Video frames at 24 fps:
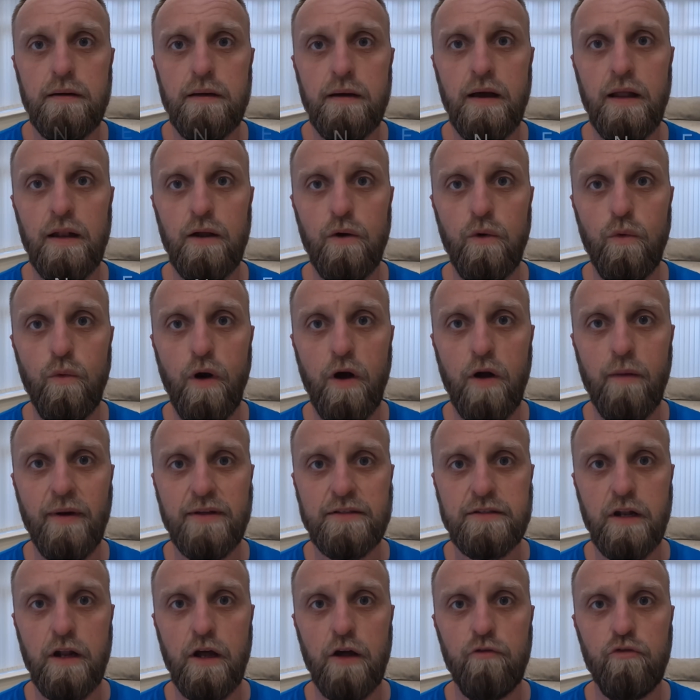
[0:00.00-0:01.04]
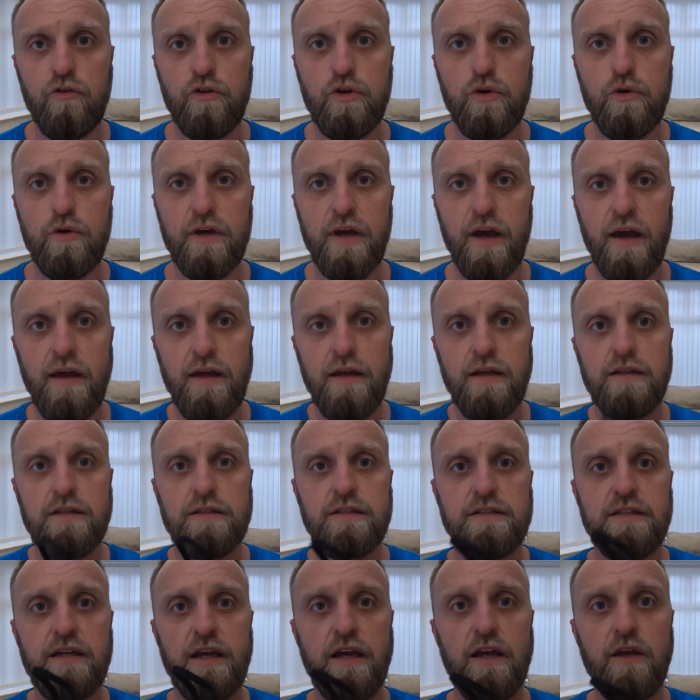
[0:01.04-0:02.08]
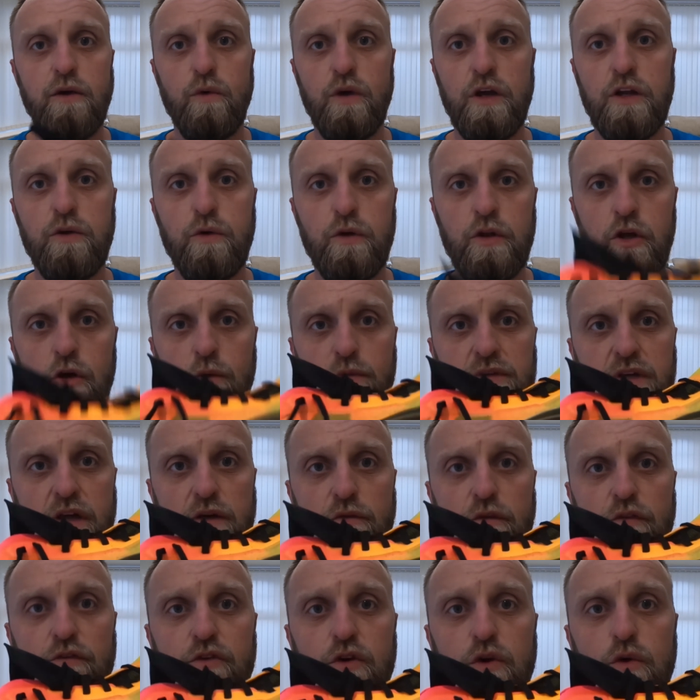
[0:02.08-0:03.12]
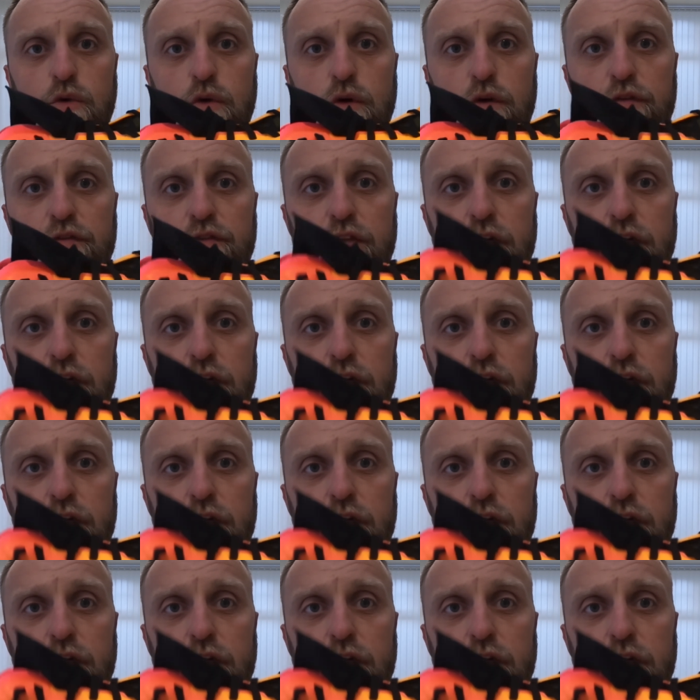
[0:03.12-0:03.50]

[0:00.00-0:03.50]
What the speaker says: Hello, welcome back to LARK UK. Today we are doing the update review of